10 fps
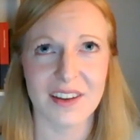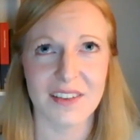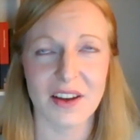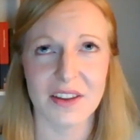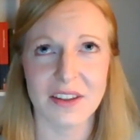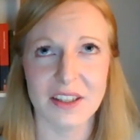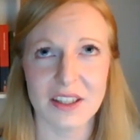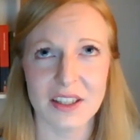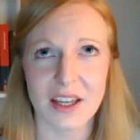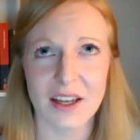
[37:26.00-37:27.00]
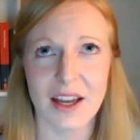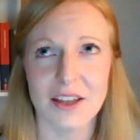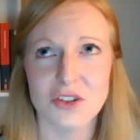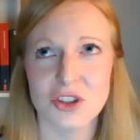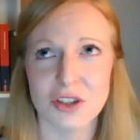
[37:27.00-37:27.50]
I think
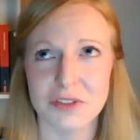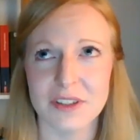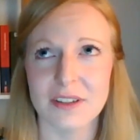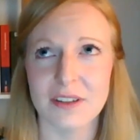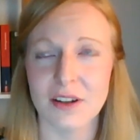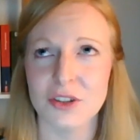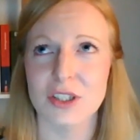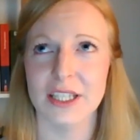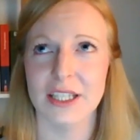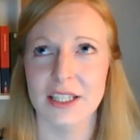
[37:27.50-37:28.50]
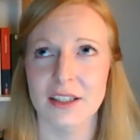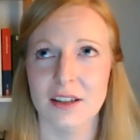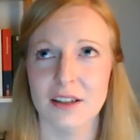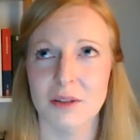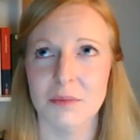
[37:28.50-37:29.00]
has shifted largely,
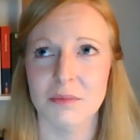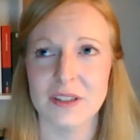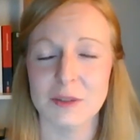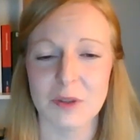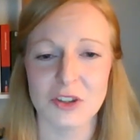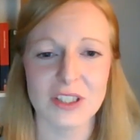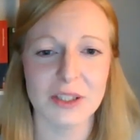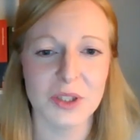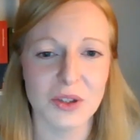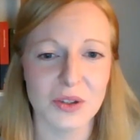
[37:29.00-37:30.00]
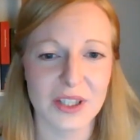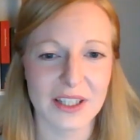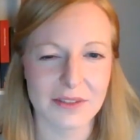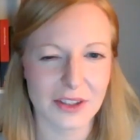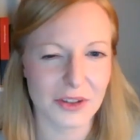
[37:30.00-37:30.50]
especially when you look at,
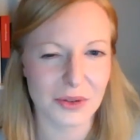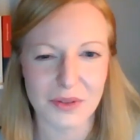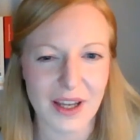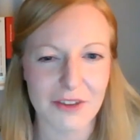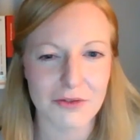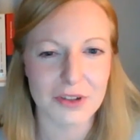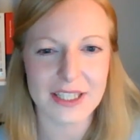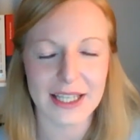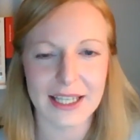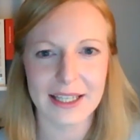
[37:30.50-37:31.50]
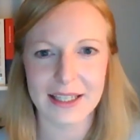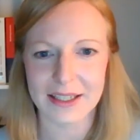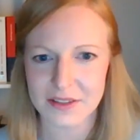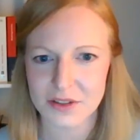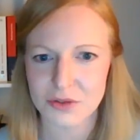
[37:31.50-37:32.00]
everyday
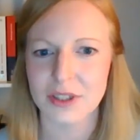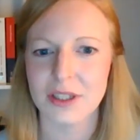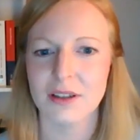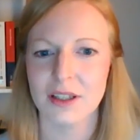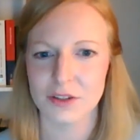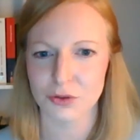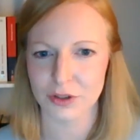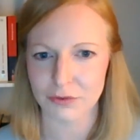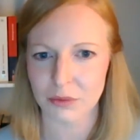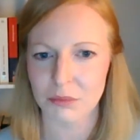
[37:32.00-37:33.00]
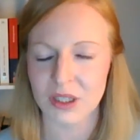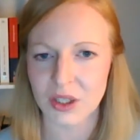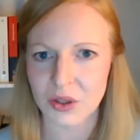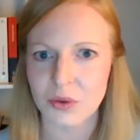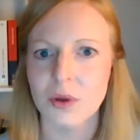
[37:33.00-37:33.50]
history from
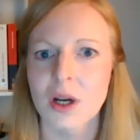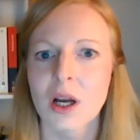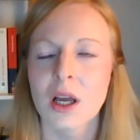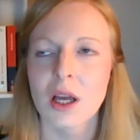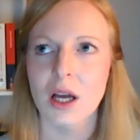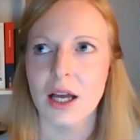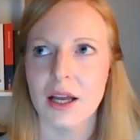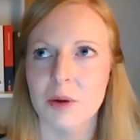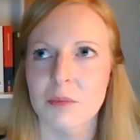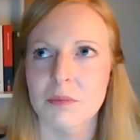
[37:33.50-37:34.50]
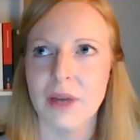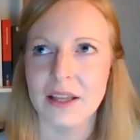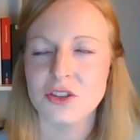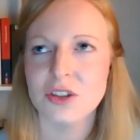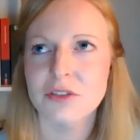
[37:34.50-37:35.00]
below,
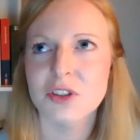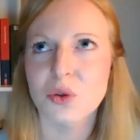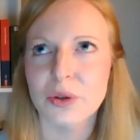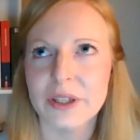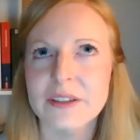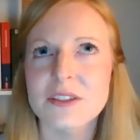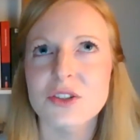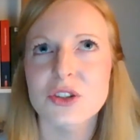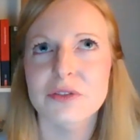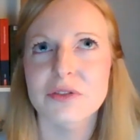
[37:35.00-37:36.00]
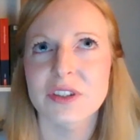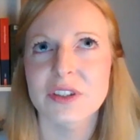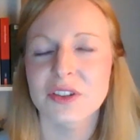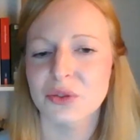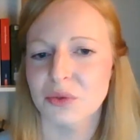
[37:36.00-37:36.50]
has shifted or is
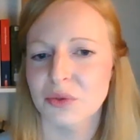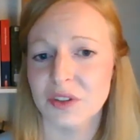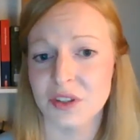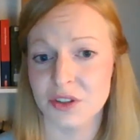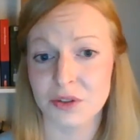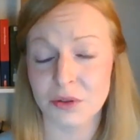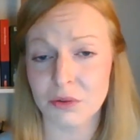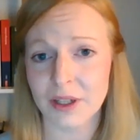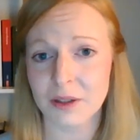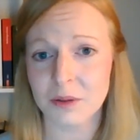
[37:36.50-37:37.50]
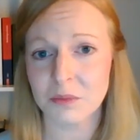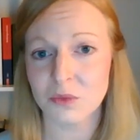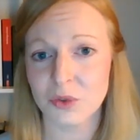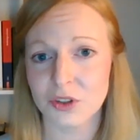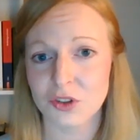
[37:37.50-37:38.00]
shifting to the digital realm,
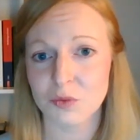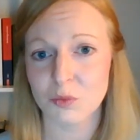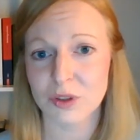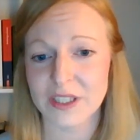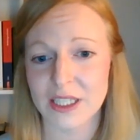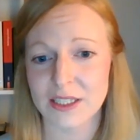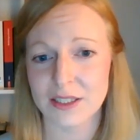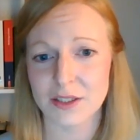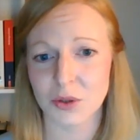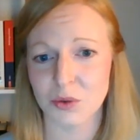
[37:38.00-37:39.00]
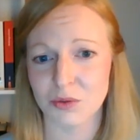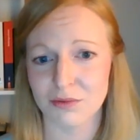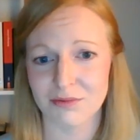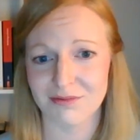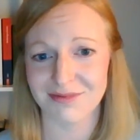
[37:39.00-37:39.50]
which presents its own,